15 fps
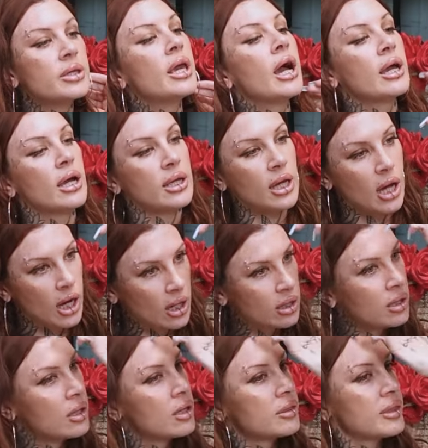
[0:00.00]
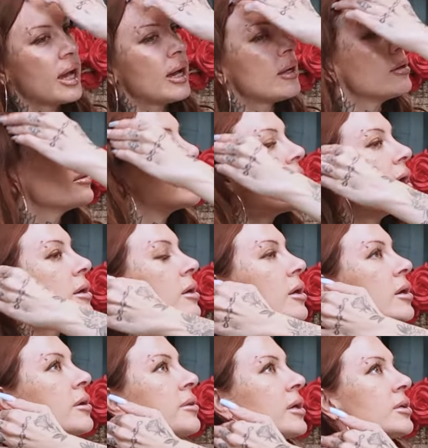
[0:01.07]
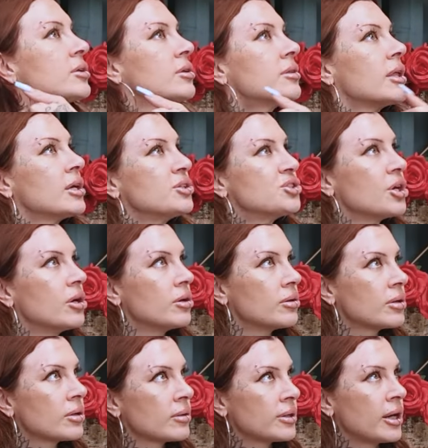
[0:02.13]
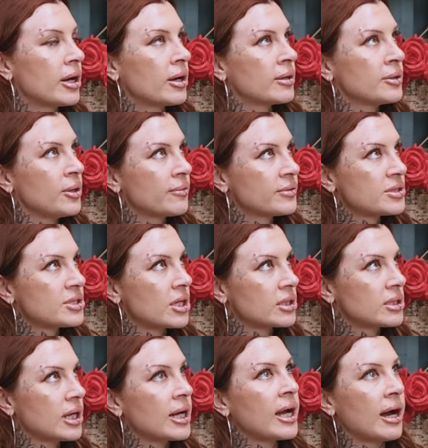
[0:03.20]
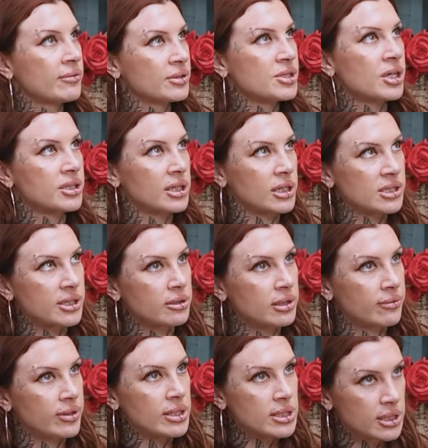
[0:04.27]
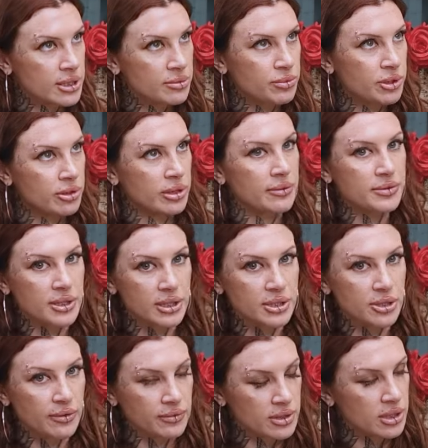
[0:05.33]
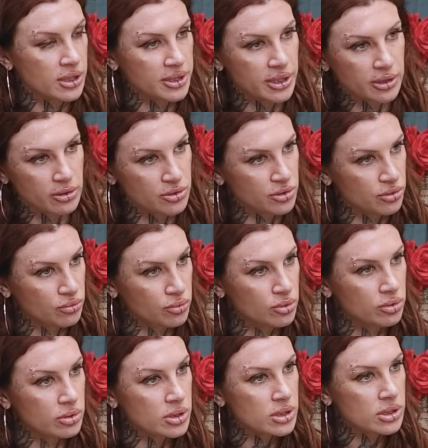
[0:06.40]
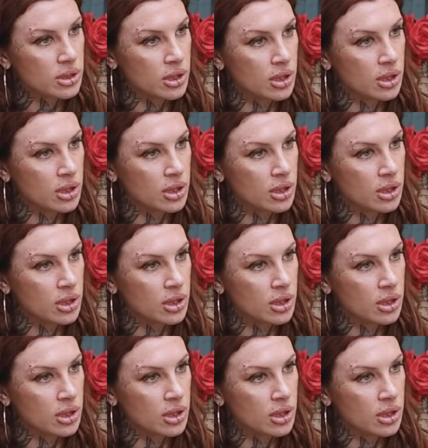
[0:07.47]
Like, yeah. That joke. Yeah, you have to suck. I have to suck dick because I don't have any tits. When you don't have tits, you have to suck dick. Those are the rules.